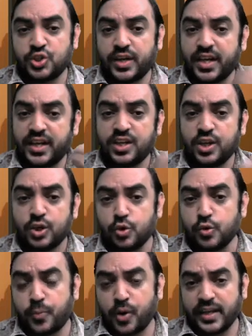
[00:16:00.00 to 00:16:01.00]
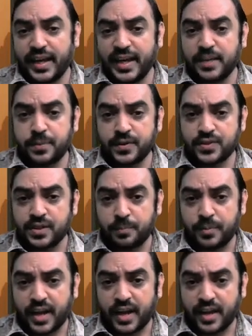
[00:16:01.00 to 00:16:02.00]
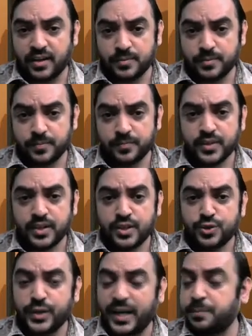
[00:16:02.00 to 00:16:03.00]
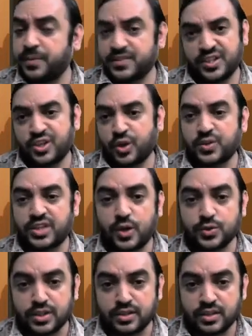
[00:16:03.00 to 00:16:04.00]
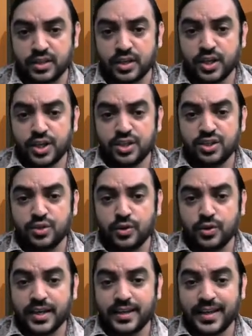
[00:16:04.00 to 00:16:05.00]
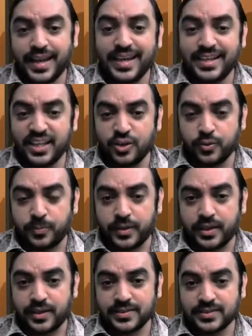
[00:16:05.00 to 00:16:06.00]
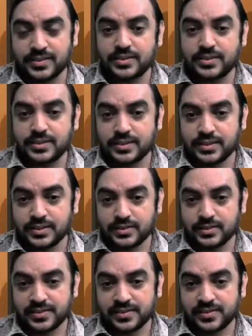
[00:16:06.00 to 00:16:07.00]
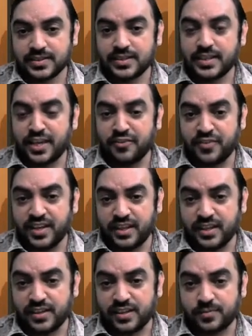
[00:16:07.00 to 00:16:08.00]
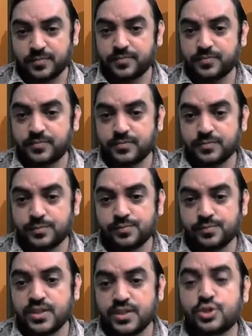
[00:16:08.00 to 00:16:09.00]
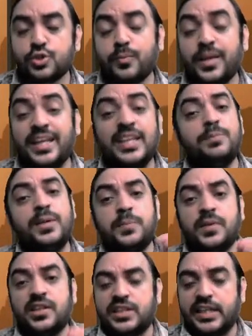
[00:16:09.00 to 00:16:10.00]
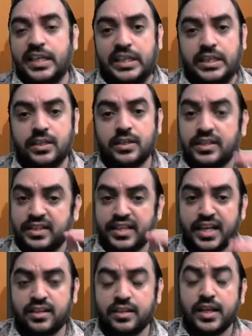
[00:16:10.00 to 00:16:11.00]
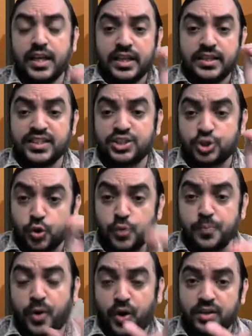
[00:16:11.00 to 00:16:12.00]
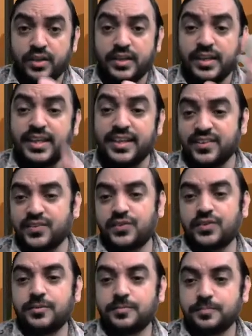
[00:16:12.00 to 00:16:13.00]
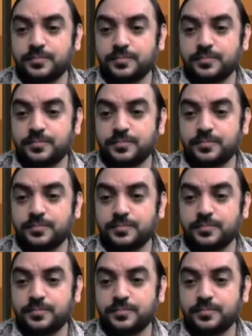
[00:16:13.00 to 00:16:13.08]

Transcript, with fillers: get? Coupon 8% per annum. So 8% on 1000 you will get 80 rupees every year. So many people think that this coupon is